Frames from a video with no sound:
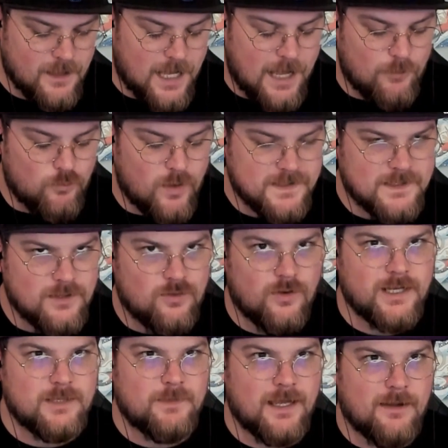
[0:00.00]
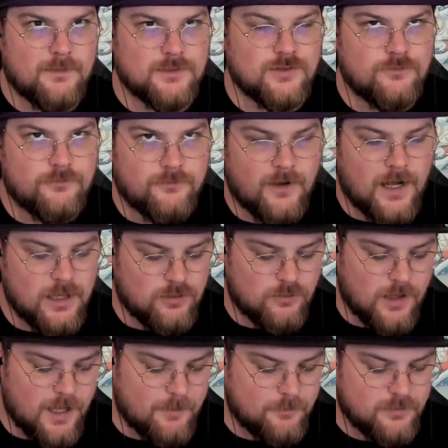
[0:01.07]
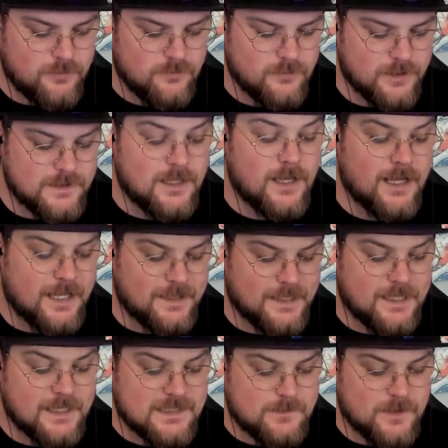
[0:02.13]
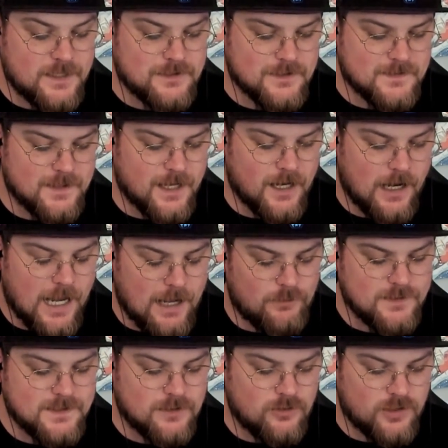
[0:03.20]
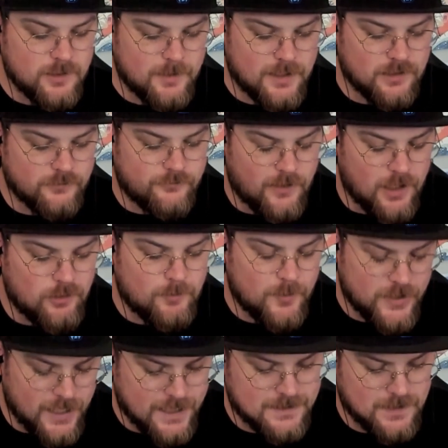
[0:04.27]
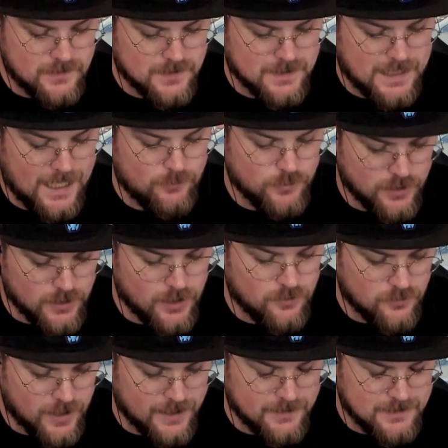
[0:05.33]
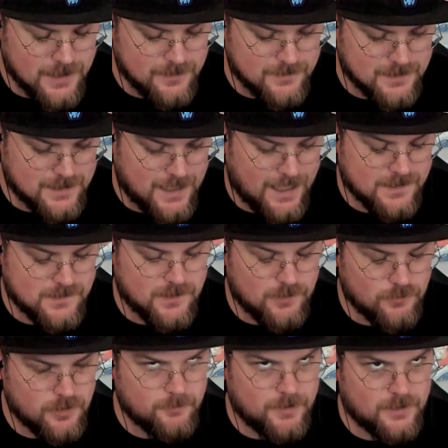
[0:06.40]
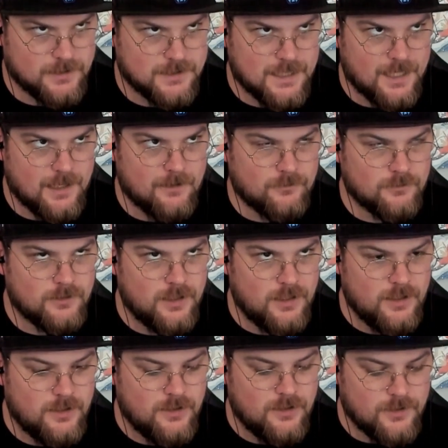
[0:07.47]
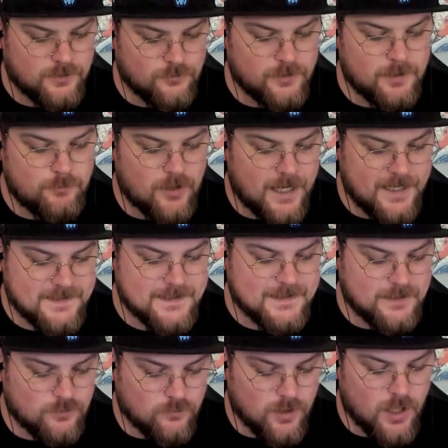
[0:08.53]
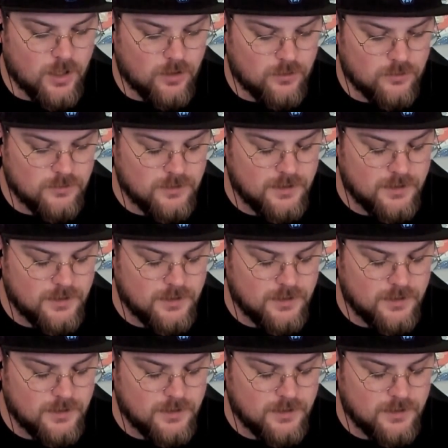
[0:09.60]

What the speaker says: wasn't going to be able to follow up until I got that X speed just there. I wasn't going to be able to follow up a Ninetales attack with another Ninetales attack. So they were going to be able to take out 3 prizes in a row.